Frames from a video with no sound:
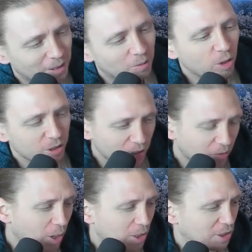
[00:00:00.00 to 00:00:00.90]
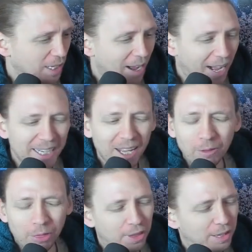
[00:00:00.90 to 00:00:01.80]
What you've watched there, I
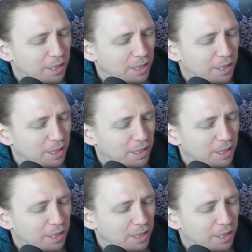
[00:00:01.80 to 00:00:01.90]
don't think